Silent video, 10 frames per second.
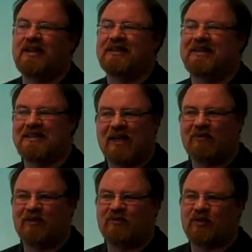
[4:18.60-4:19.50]
the
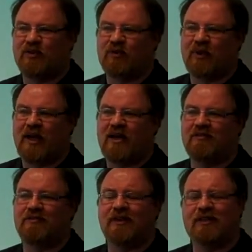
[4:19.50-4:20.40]
types of students we
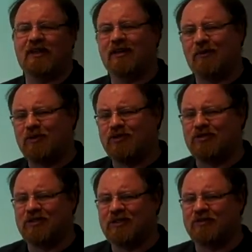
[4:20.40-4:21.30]
have and the
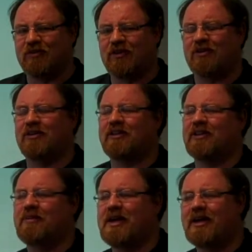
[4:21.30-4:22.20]
opportunities for learning they
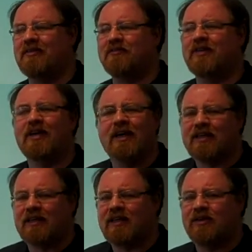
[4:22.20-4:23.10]
may have
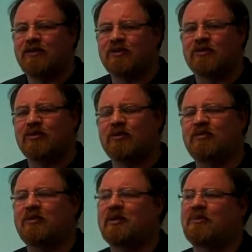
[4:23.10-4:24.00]
that hitherto would have
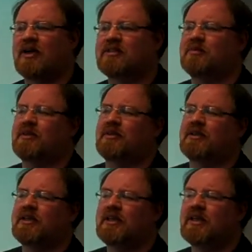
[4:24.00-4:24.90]
been impossible.
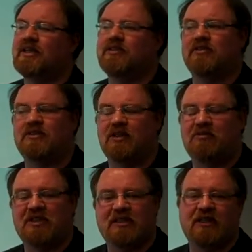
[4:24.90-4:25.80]
So until
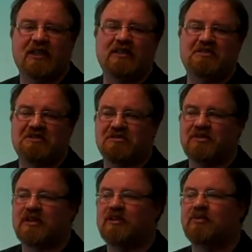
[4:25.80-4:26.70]
recently, students
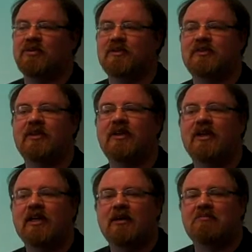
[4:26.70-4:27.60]
on the bus
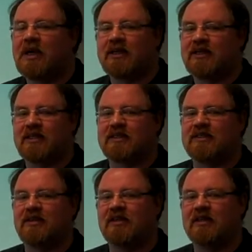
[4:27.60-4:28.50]
mightn't
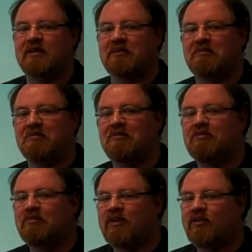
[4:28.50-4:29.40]
necessarily
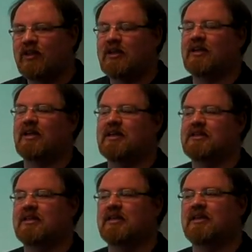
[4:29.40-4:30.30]
be seen as
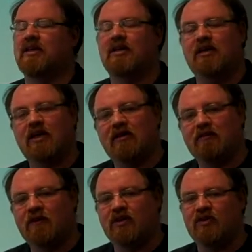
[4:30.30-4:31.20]
a
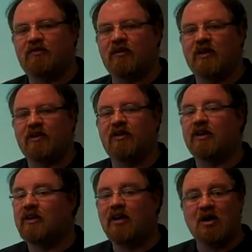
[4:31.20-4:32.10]
venue for
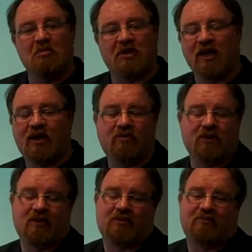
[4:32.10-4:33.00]
learning, but now
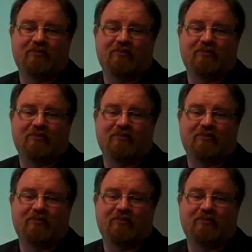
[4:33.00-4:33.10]
with